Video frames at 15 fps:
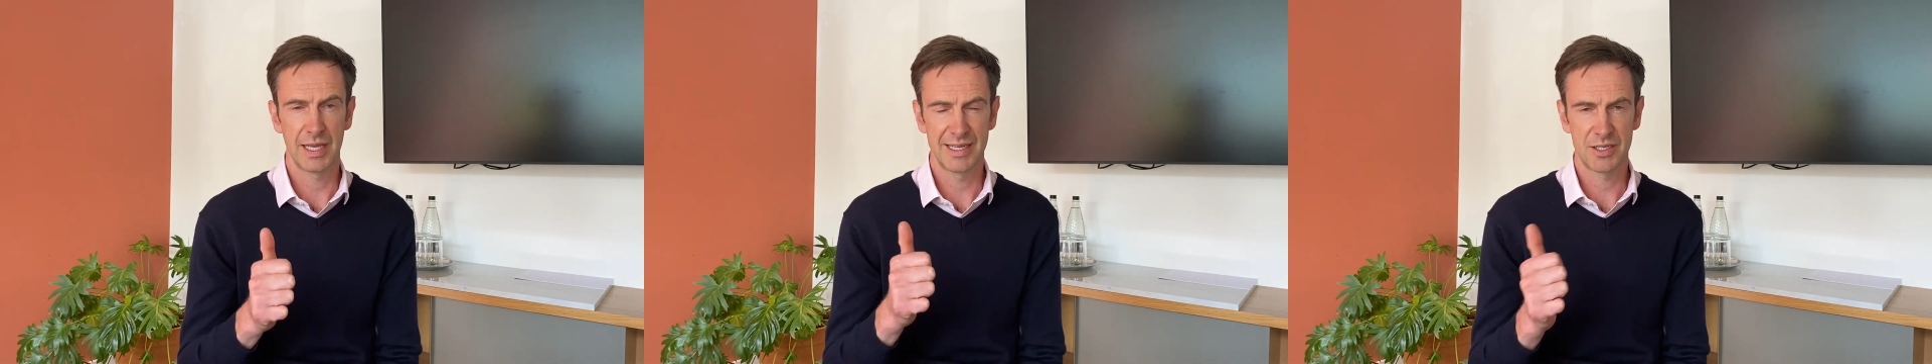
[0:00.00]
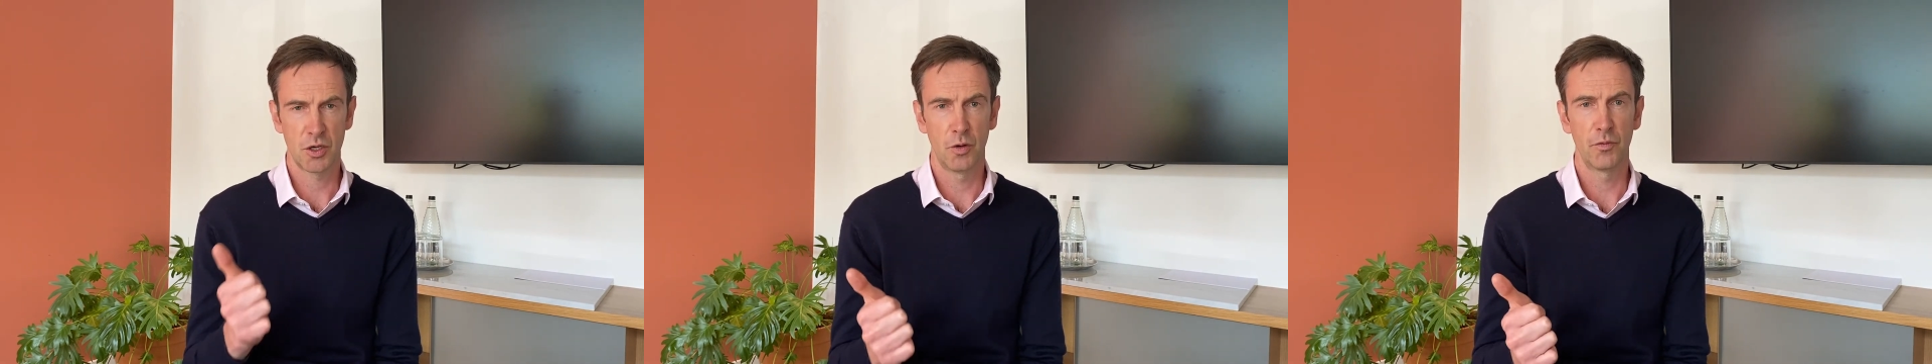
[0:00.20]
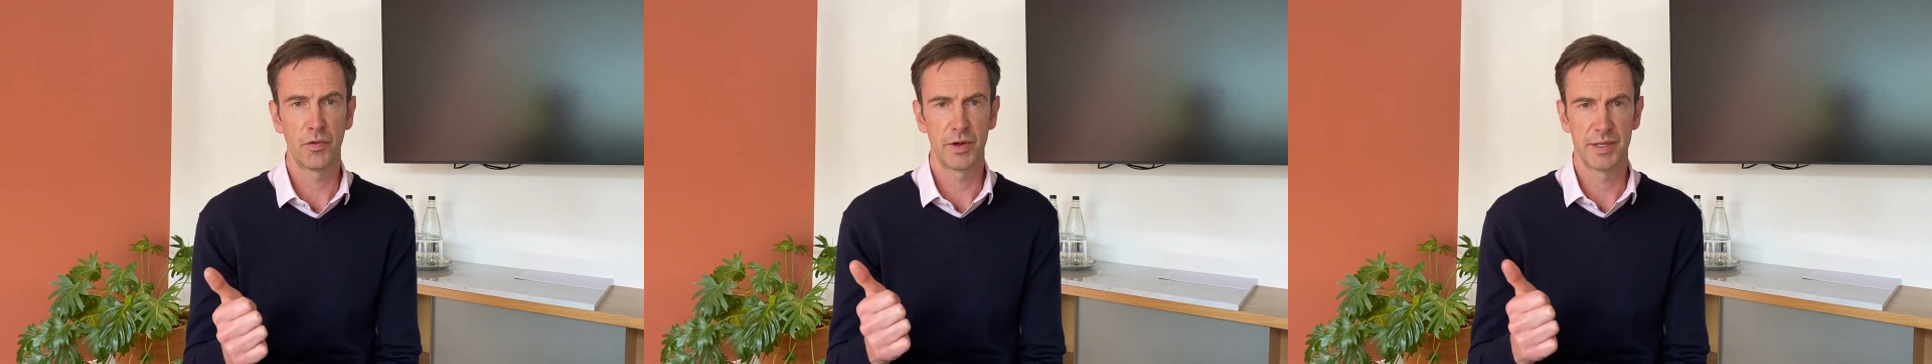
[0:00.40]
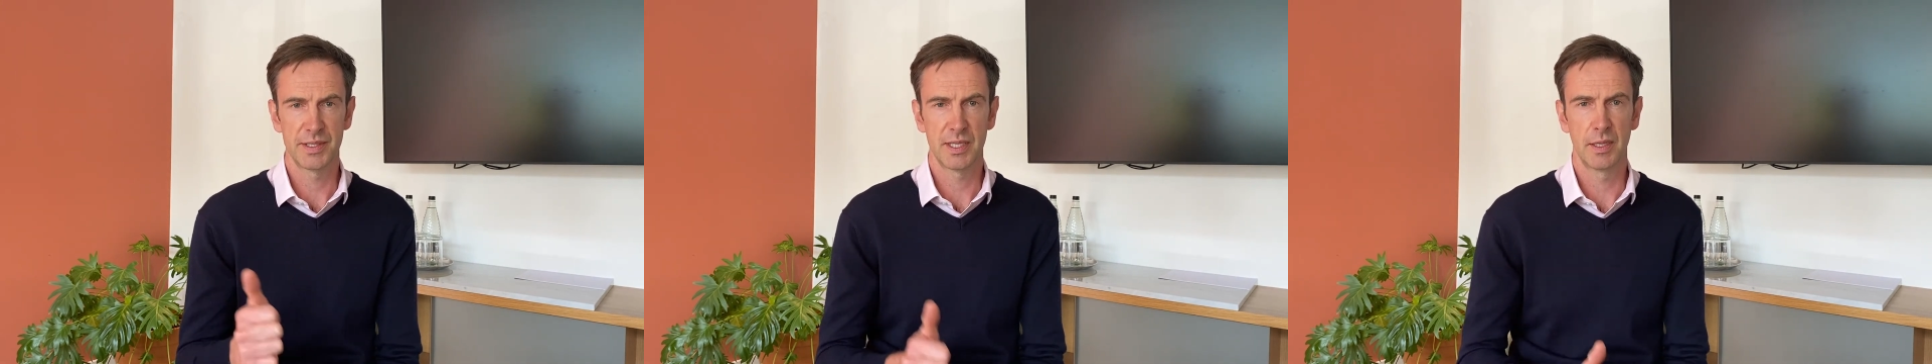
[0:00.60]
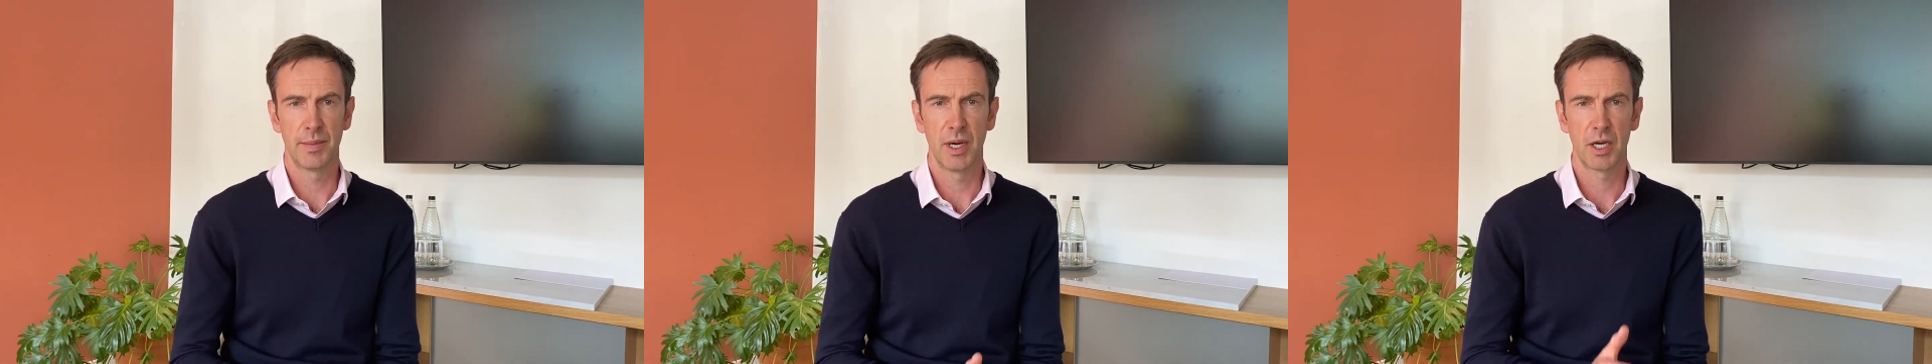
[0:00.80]
as confidence
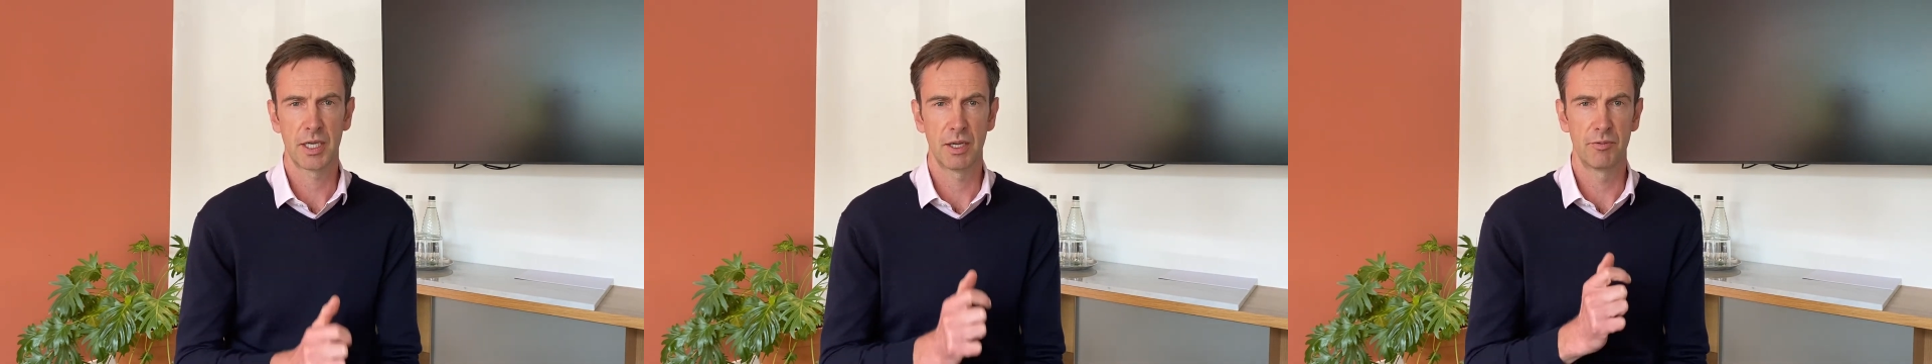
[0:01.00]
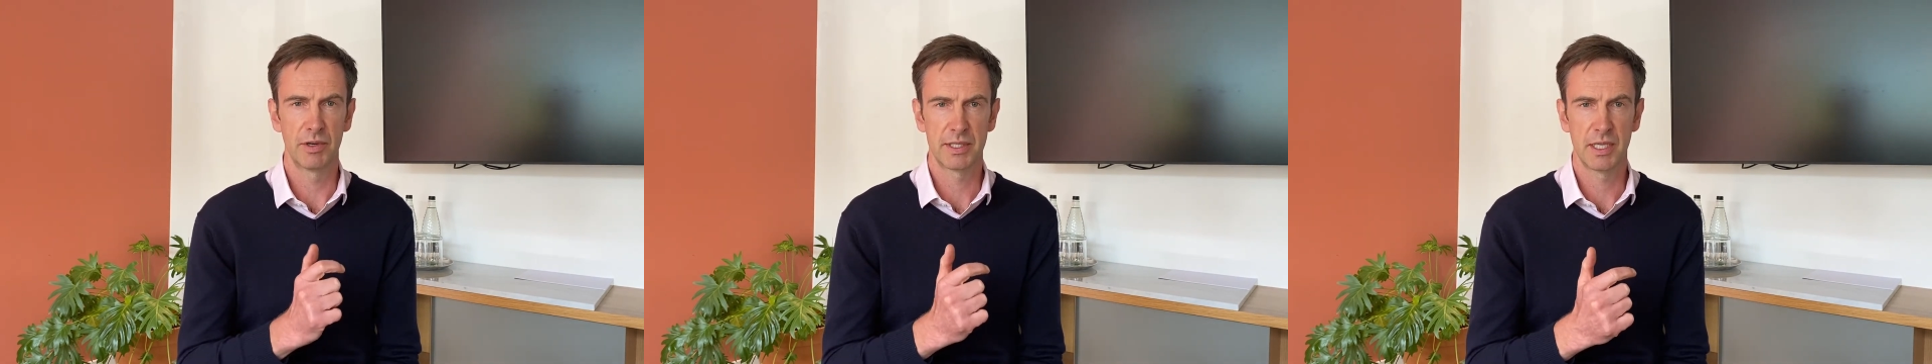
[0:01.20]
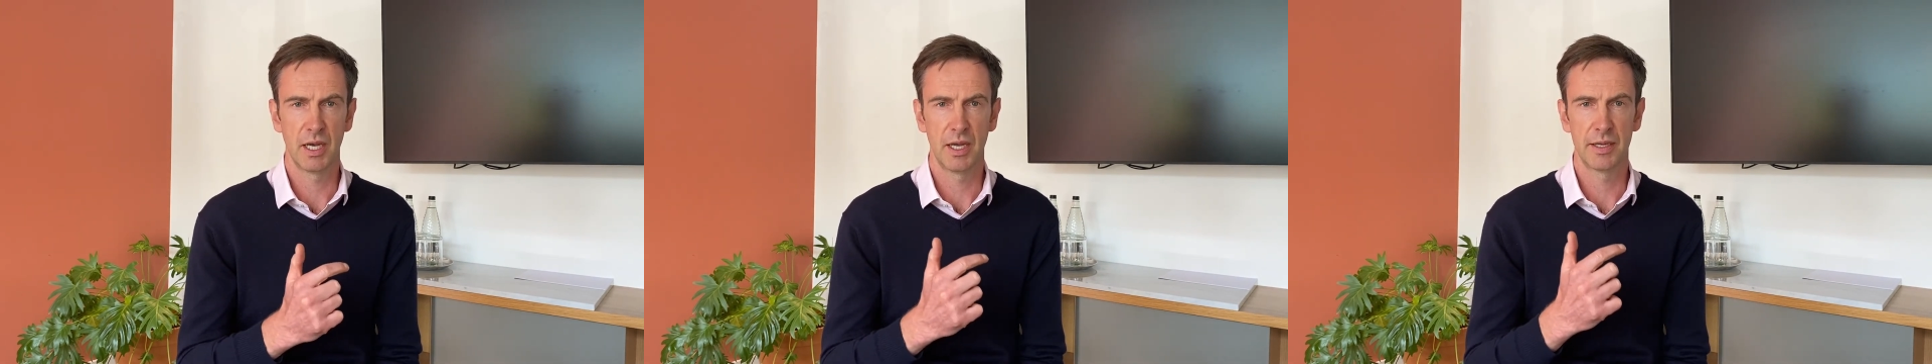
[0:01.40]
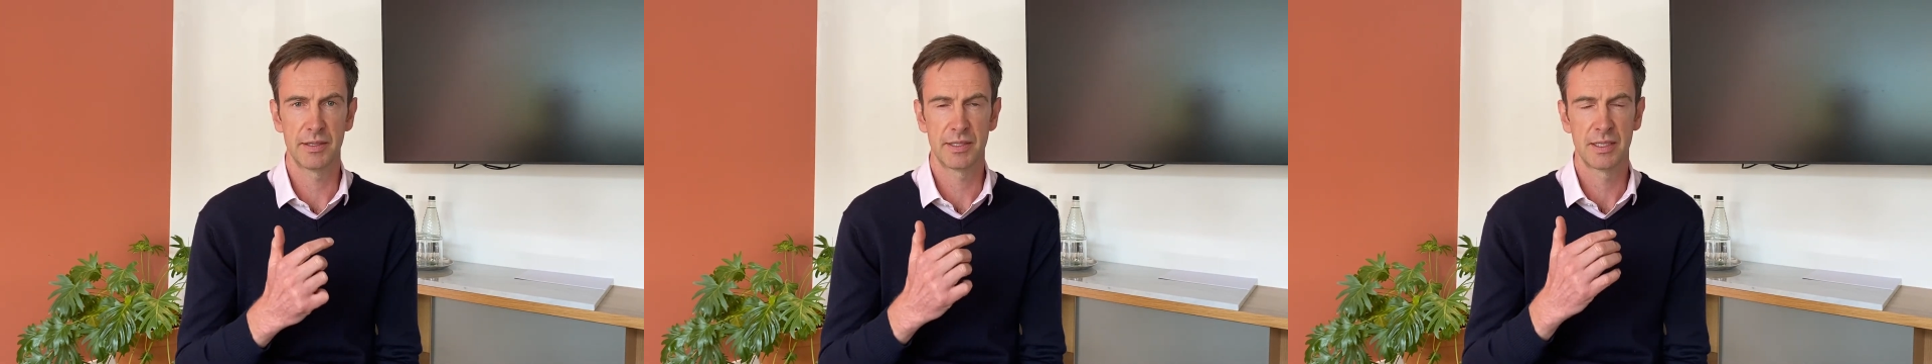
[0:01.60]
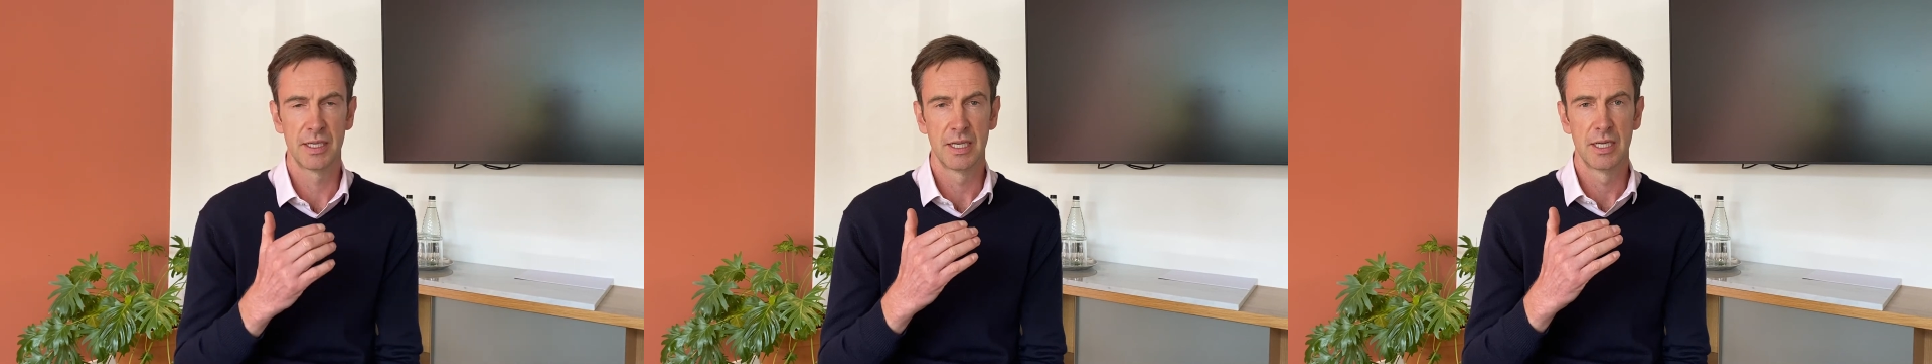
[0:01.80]
in the market
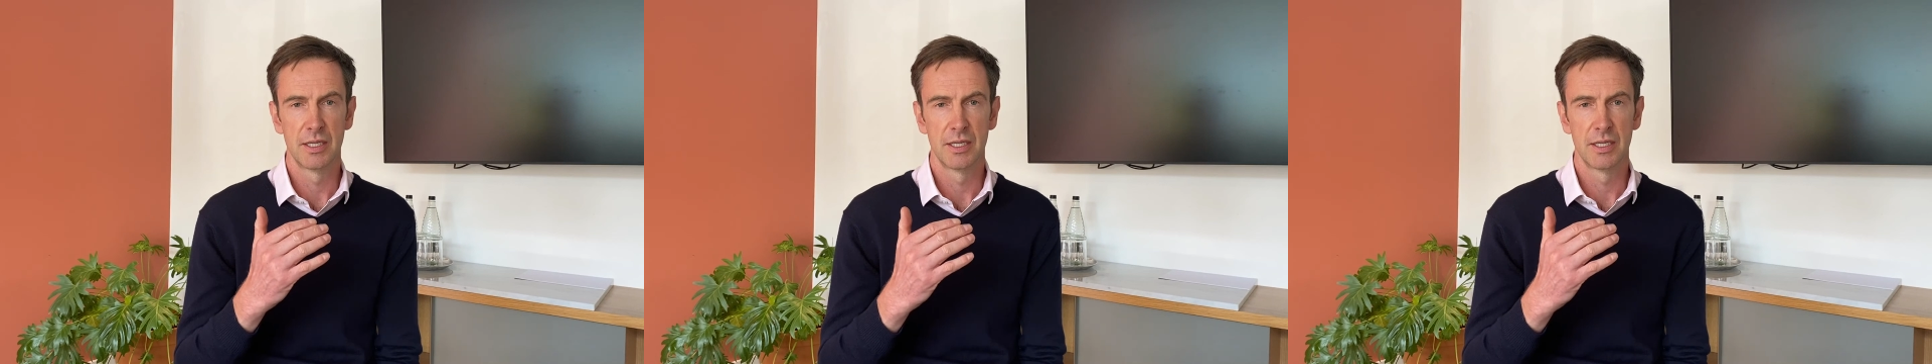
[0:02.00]
returns,